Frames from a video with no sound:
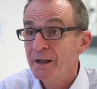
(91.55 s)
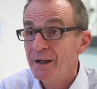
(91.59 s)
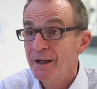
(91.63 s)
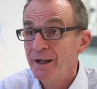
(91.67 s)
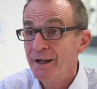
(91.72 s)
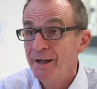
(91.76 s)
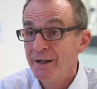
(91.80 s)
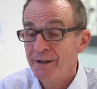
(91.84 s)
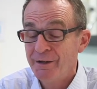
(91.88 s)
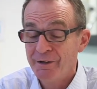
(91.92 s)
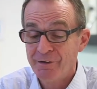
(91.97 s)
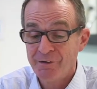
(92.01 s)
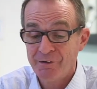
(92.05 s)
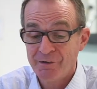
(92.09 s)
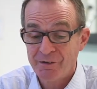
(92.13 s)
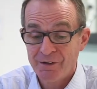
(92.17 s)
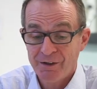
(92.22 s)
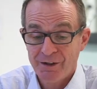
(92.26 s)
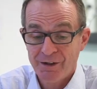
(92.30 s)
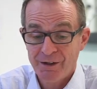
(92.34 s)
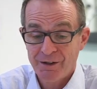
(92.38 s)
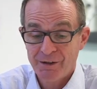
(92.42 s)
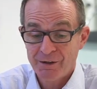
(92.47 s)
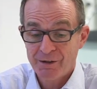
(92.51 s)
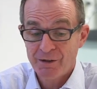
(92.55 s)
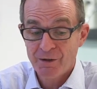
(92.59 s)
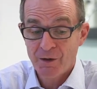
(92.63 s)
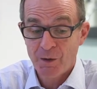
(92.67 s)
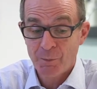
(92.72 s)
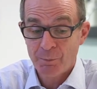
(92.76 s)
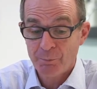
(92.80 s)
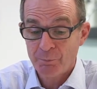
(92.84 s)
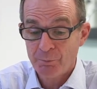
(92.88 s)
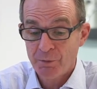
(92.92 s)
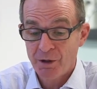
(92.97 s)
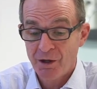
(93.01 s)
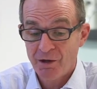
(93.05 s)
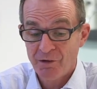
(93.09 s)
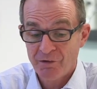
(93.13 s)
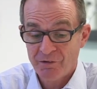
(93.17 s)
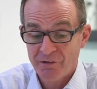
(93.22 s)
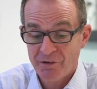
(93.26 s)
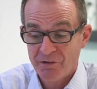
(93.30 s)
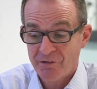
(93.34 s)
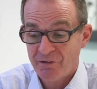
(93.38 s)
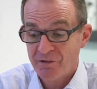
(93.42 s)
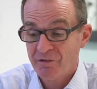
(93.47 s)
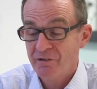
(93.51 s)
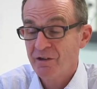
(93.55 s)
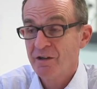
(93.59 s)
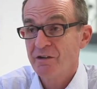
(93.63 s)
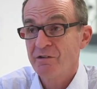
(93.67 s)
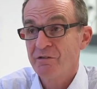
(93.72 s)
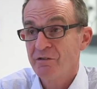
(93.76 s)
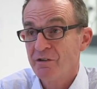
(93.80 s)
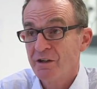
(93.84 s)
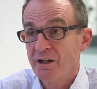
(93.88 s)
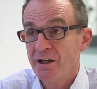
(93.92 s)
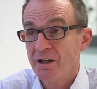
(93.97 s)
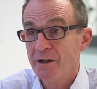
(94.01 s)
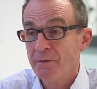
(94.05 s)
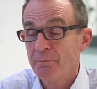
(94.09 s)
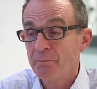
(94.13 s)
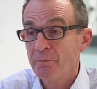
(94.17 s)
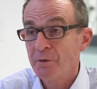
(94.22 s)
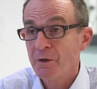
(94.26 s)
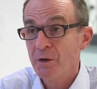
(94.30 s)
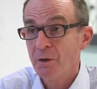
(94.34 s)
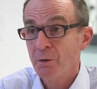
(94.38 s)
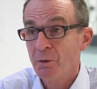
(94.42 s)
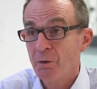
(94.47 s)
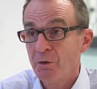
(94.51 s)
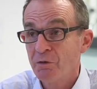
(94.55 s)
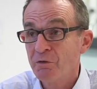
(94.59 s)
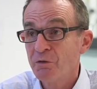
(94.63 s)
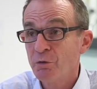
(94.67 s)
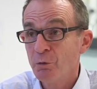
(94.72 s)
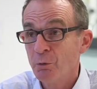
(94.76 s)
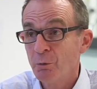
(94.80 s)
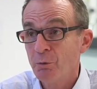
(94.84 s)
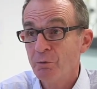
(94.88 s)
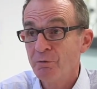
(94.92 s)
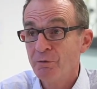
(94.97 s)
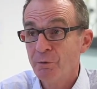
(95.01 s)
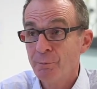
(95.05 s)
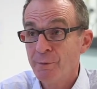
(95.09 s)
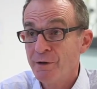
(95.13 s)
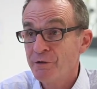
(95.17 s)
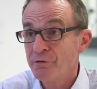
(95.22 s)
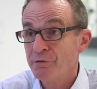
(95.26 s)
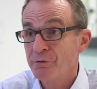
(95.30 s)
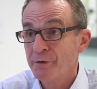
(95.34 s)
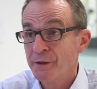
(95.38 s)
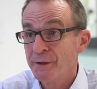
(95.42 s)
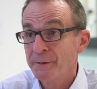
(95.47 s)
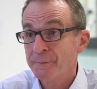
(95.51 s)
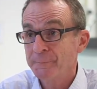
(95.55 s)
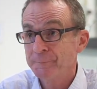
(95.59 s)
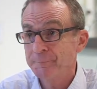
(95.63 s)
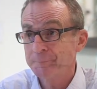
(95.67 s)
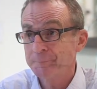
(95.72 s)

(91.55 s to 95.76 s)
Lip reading: and CarbonBuzz is essentially a tool for measuring.